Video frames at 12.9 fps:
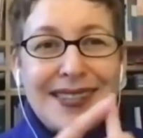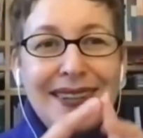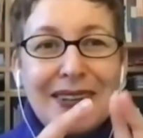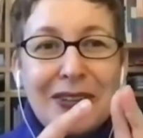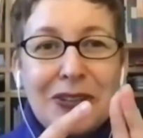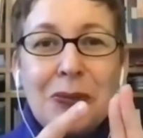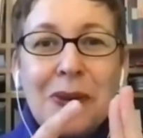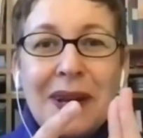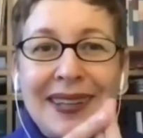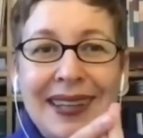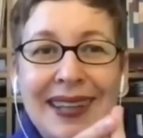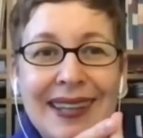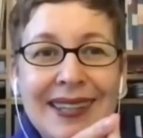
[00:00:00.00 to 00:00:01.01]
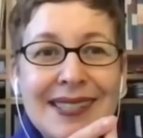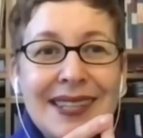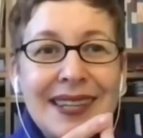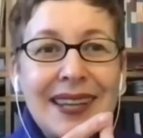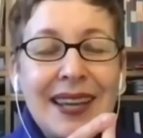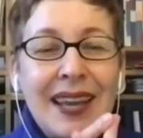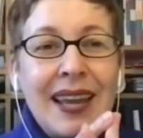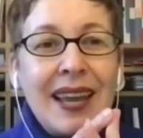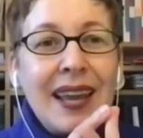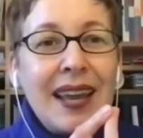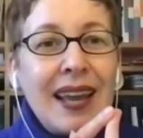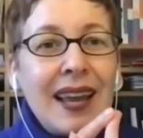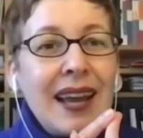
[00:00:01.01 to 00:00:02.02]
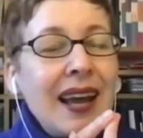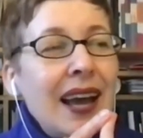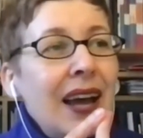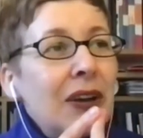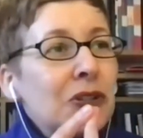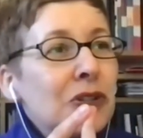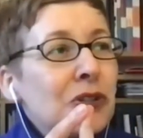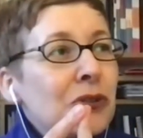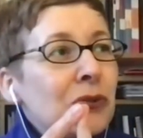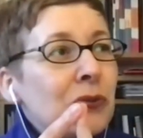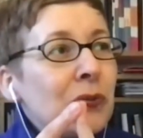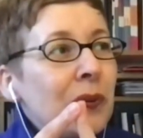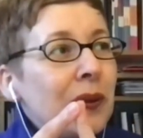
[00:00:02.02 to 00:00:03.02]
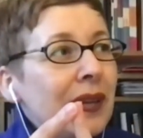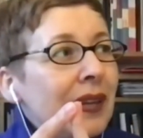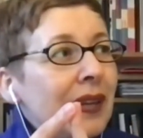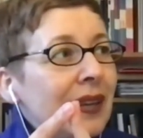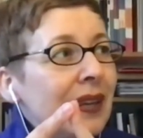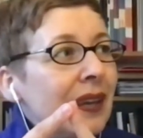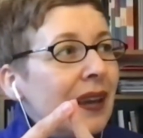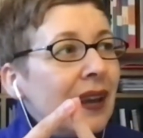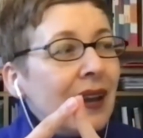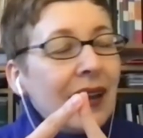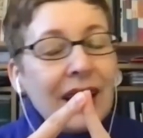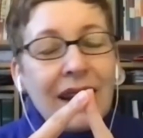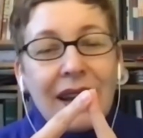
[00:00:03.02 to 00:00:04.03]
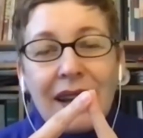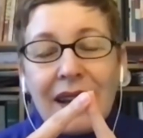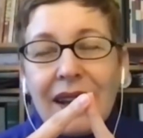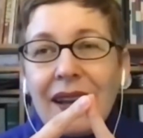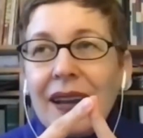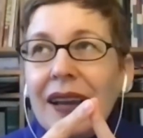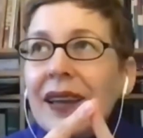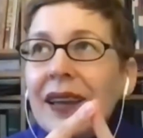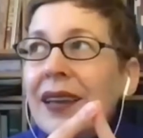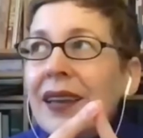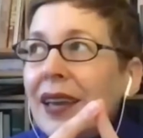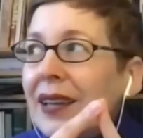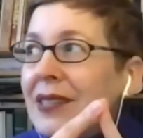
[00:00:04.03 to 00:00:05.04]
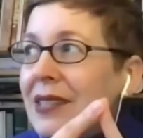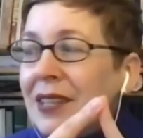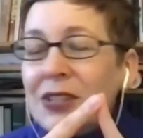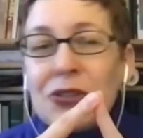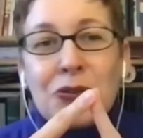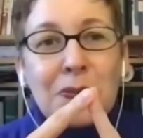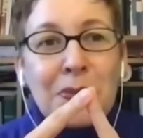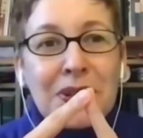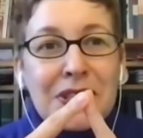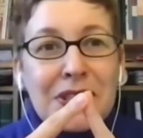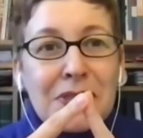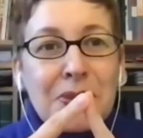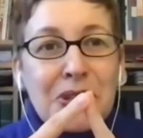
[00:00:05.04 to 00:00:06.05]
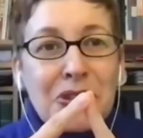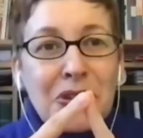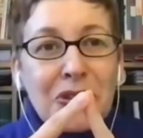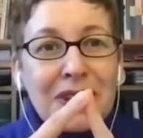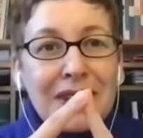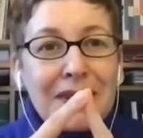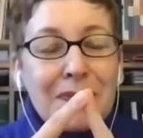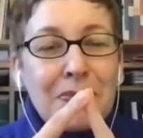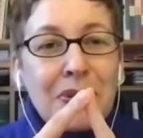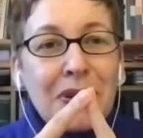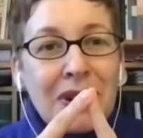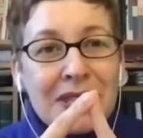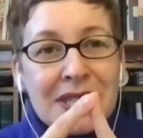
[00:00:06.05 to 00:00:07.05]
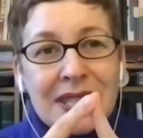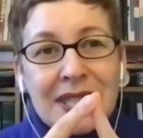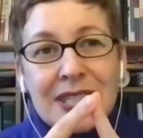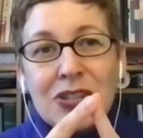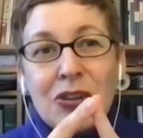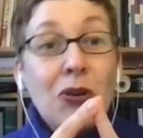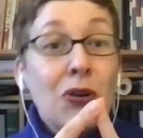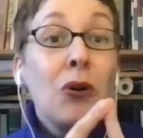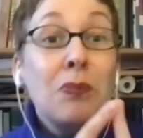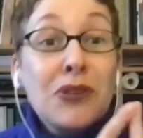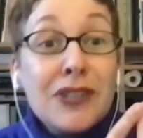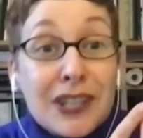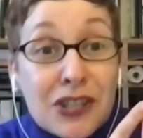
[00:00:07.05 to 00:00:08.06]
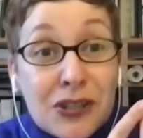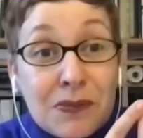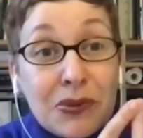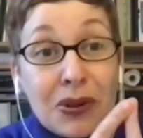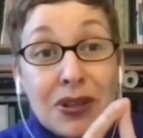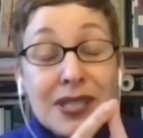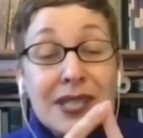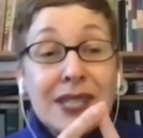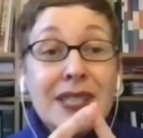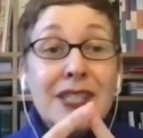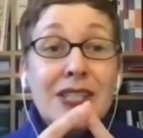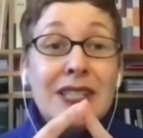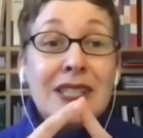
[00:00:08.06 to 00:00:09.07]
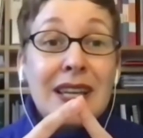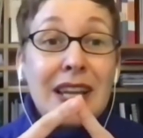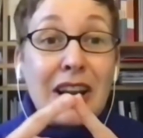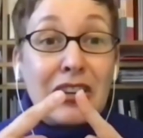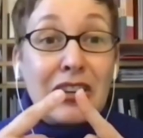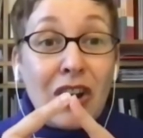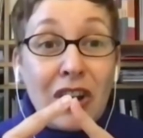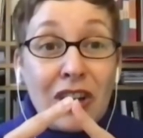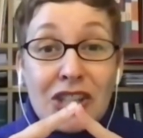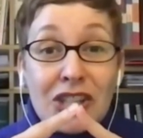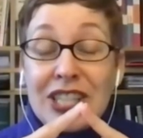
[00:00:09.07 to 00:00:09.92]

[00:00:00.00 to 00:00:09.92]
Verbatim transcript: On the one hand, how do we get into a participatory process or co-production process that acknowledge